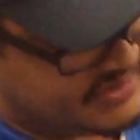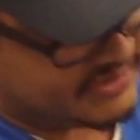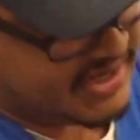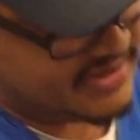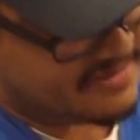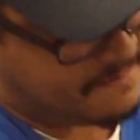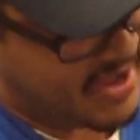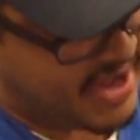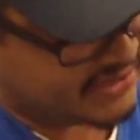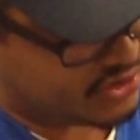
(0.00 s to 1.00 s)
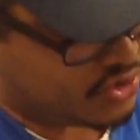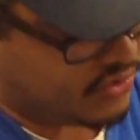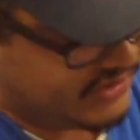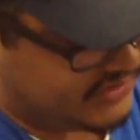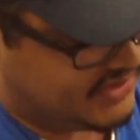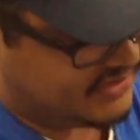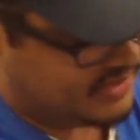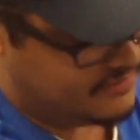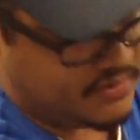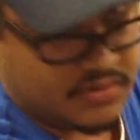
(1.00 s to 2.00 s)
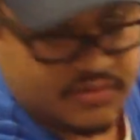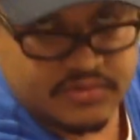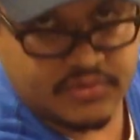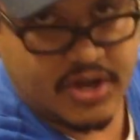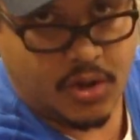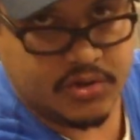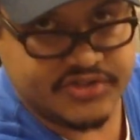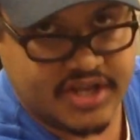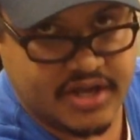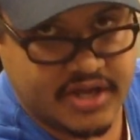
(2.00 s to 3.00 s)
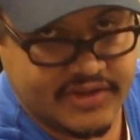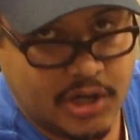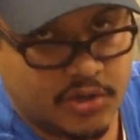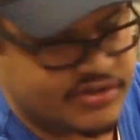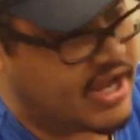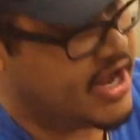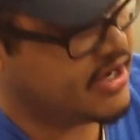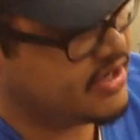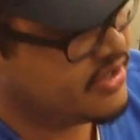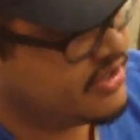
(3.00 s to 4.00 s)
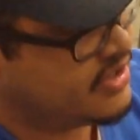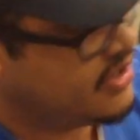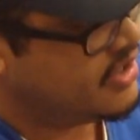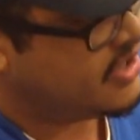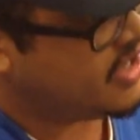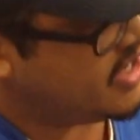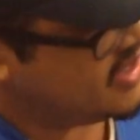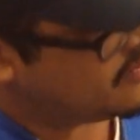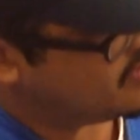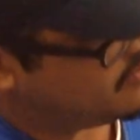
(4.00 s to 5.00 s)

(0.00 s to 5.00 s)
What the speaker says: send it back through the system to the hose, the low side. And the way